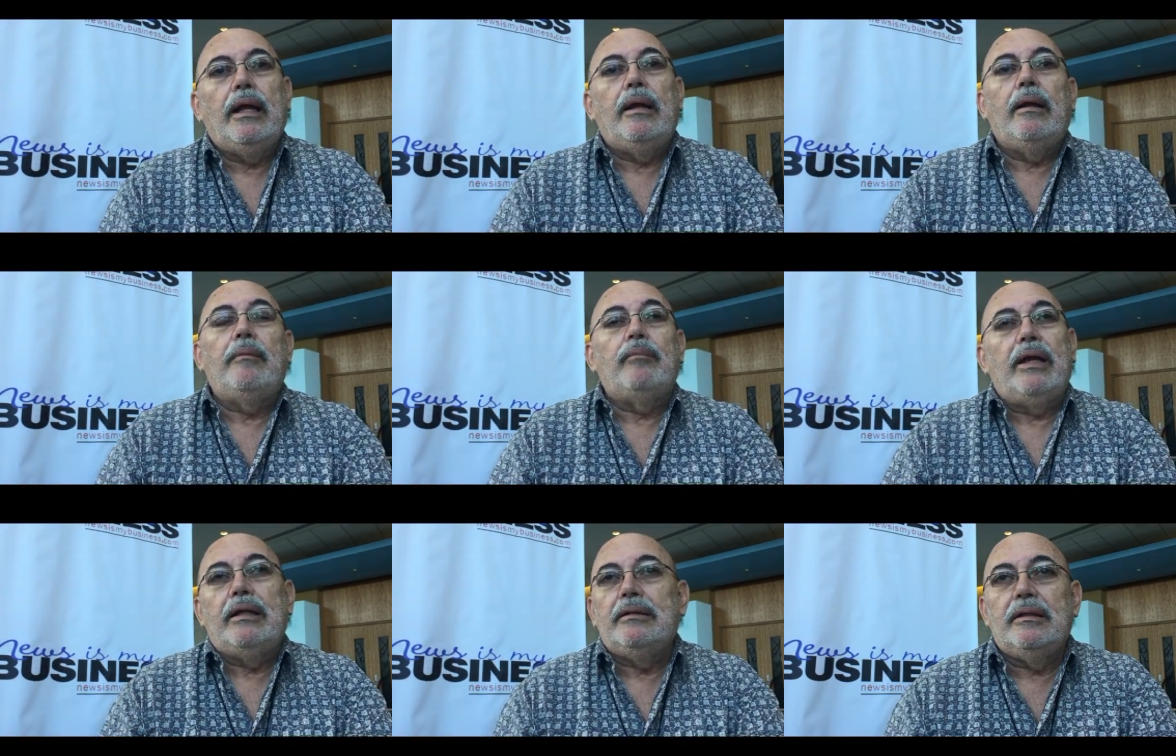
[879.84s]
it, eh,
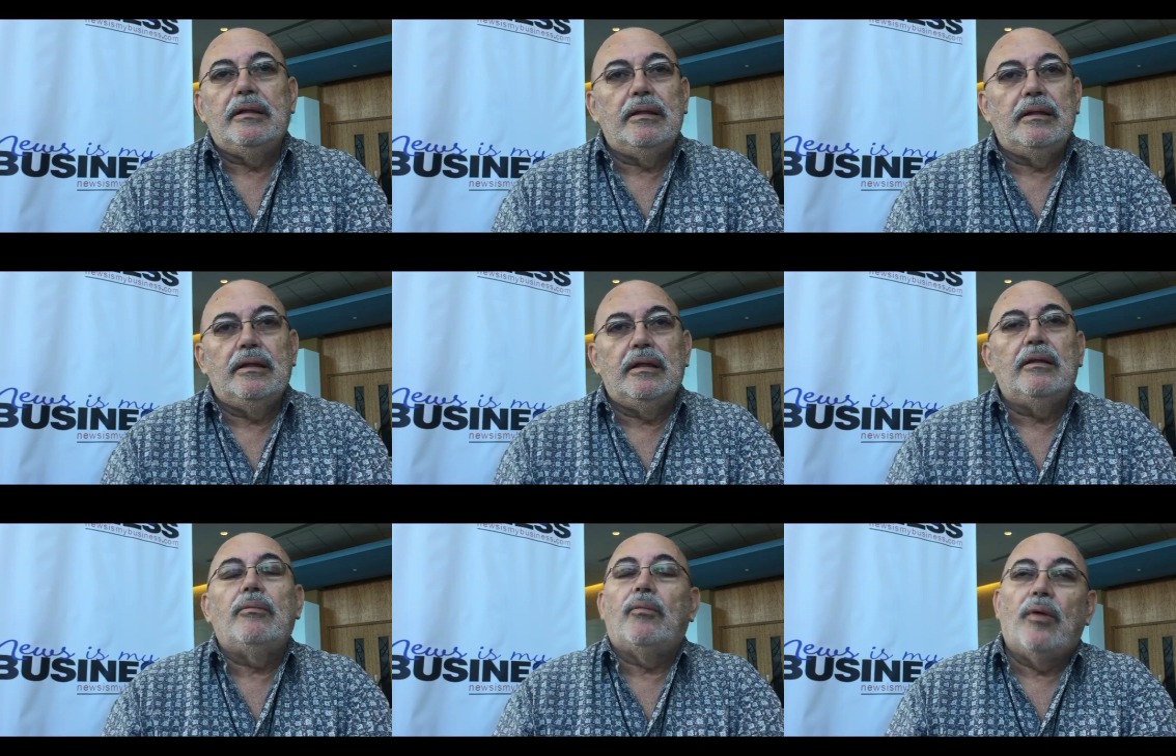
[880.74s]
the economy is
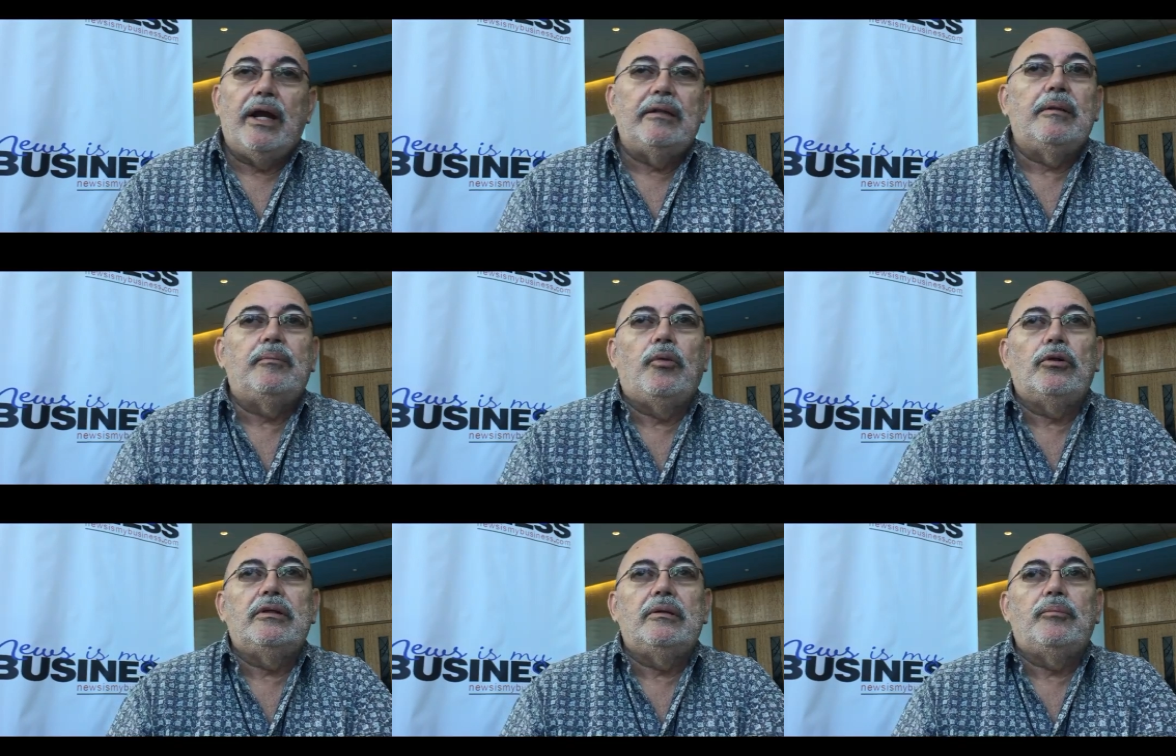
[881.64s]
not right.
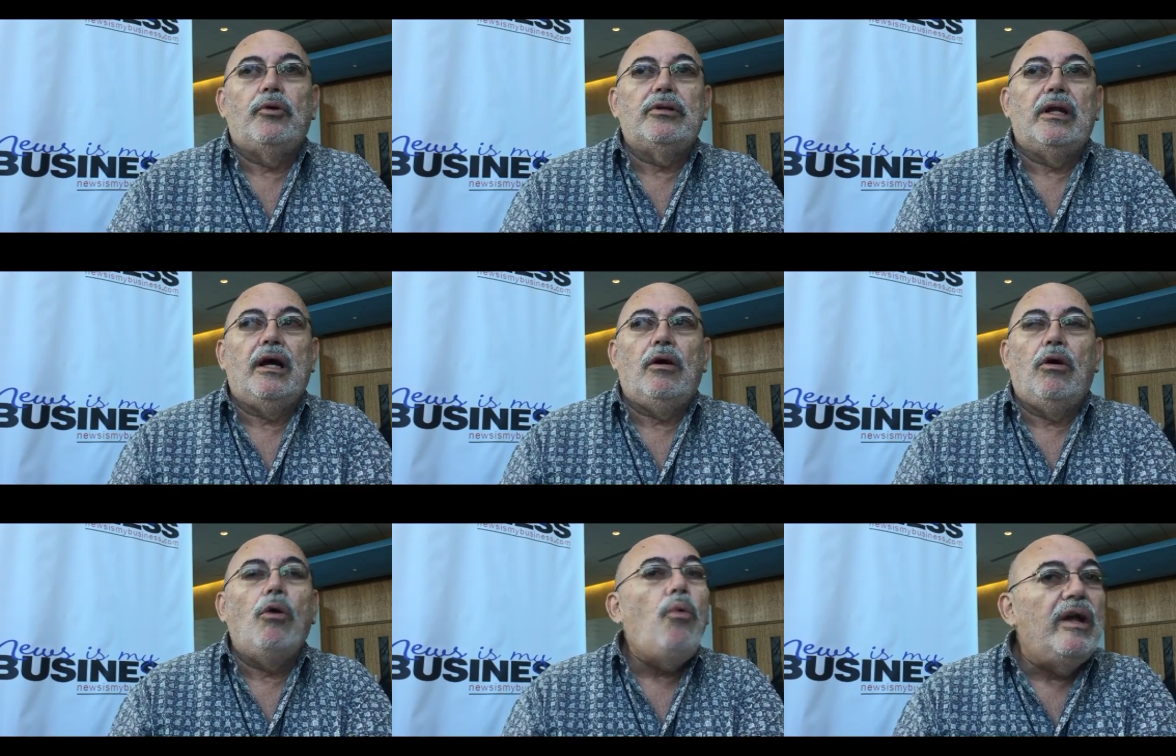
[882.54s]
But but
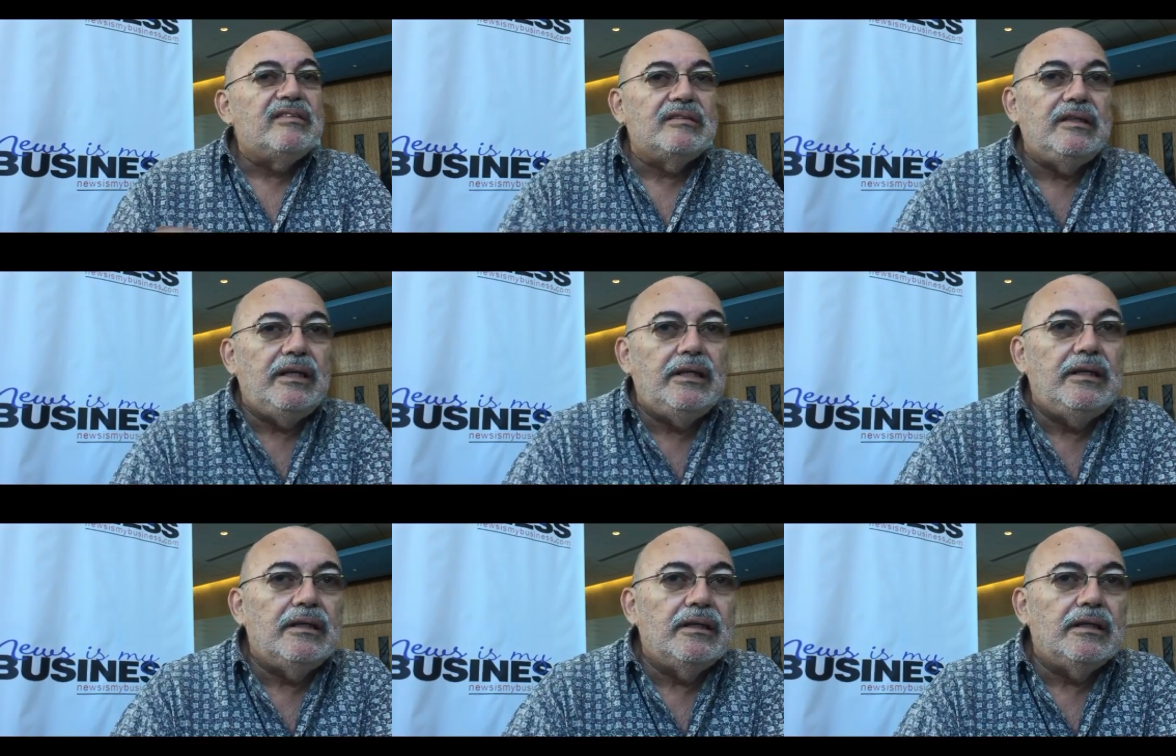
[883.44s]
I always
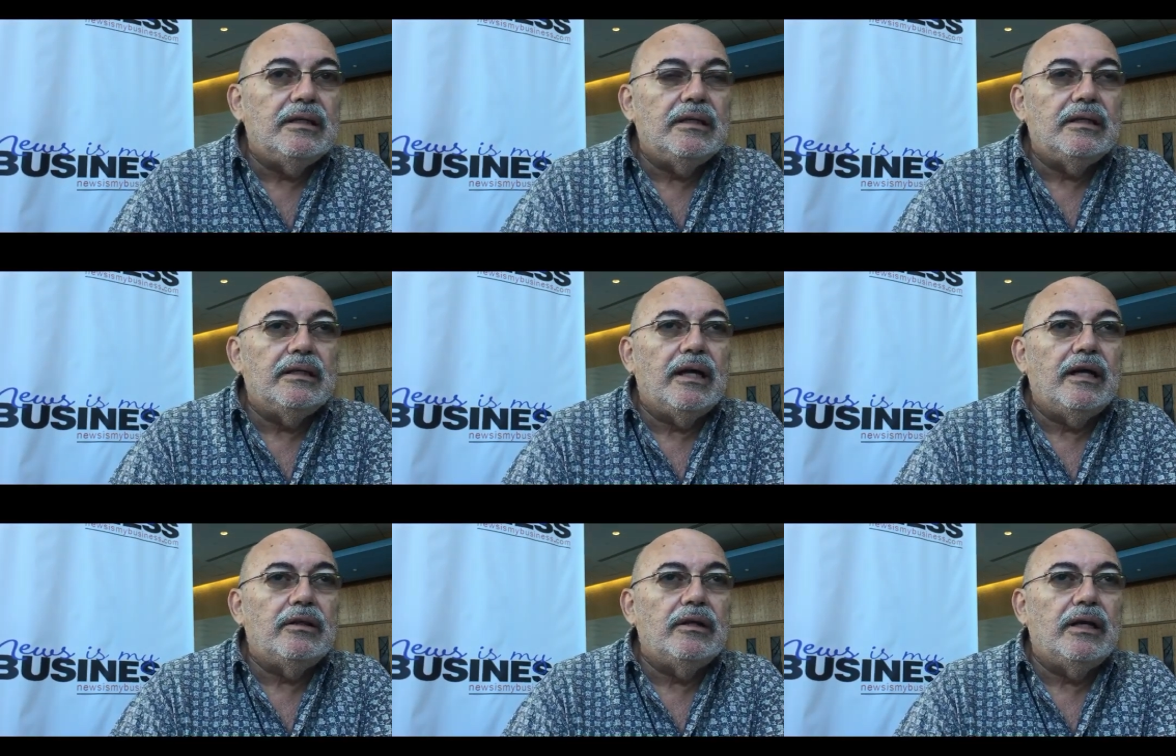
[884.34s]
see,
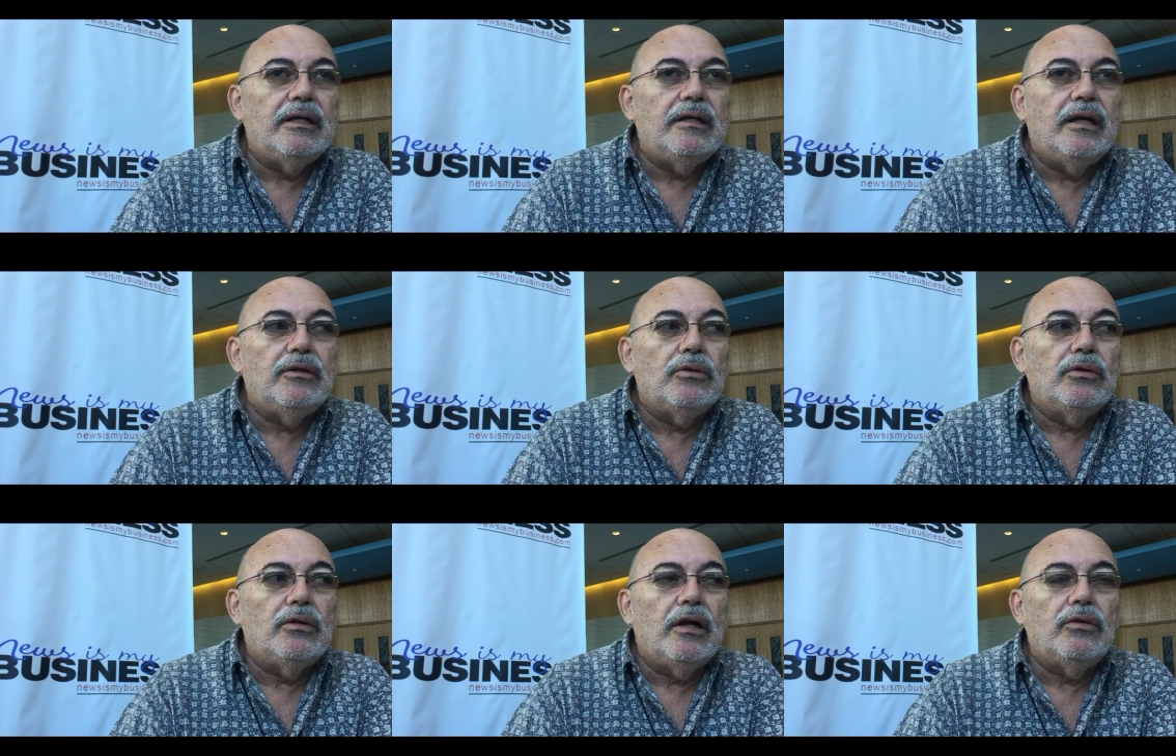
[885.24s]
I I, I
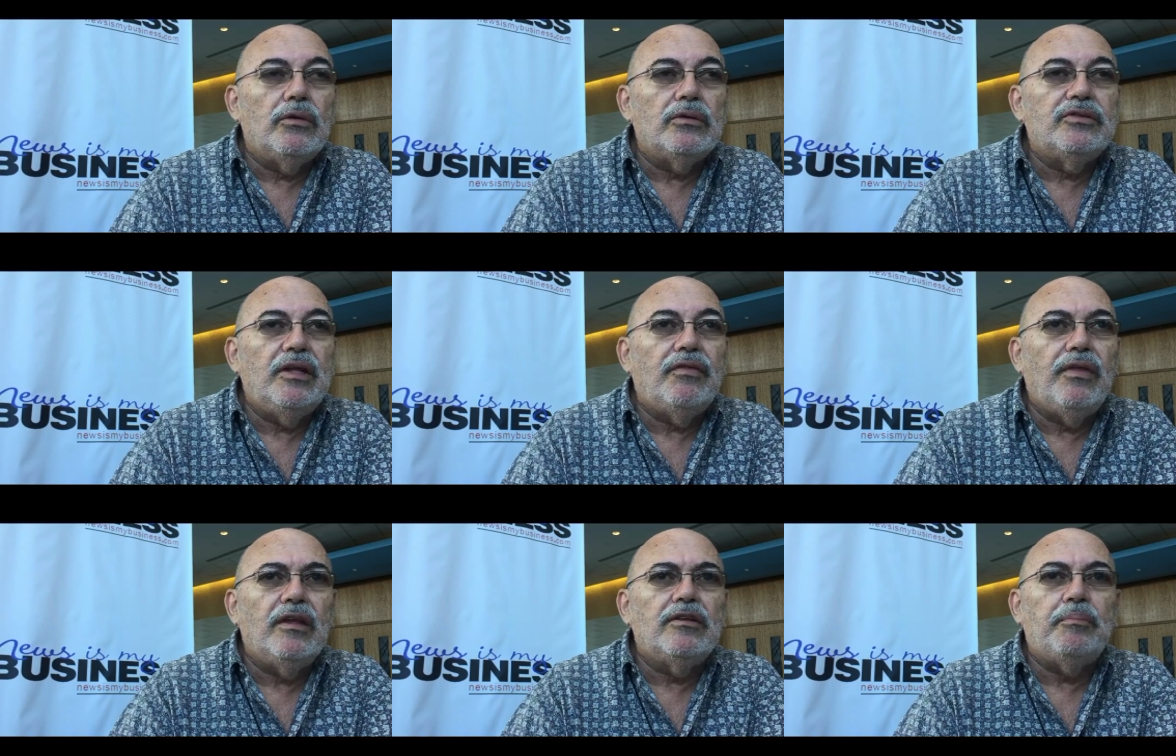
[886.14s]
don't I don't see
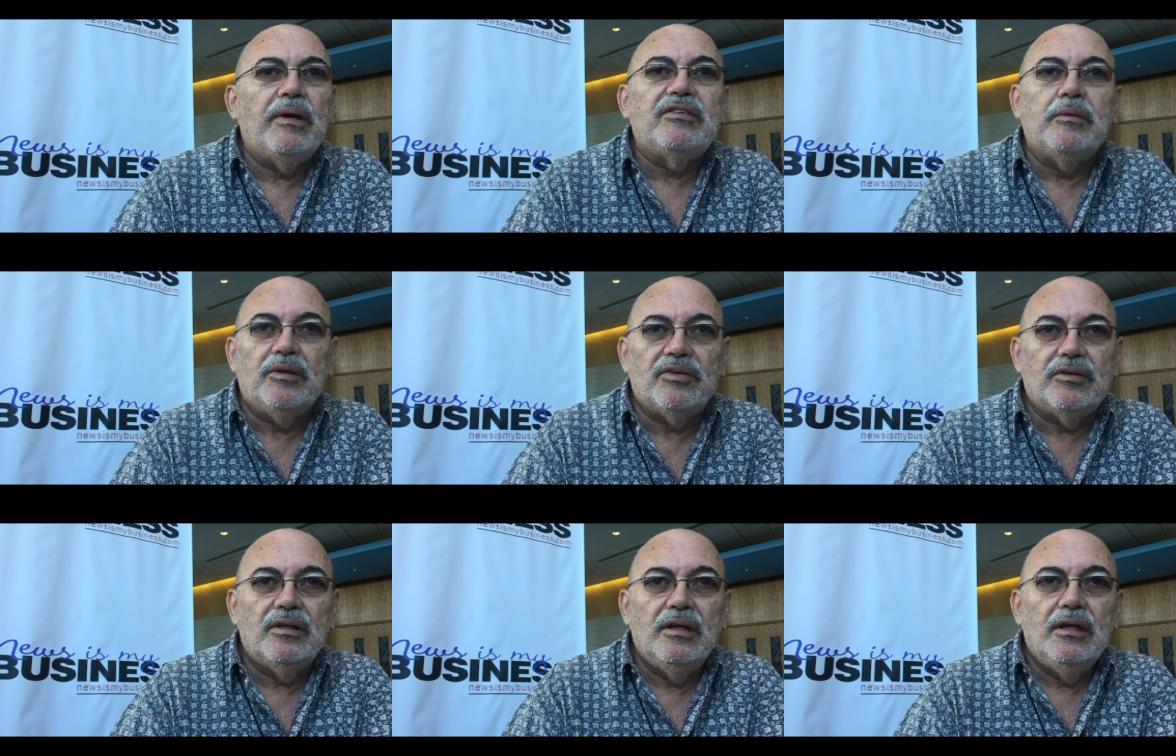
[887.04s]
things pessimist.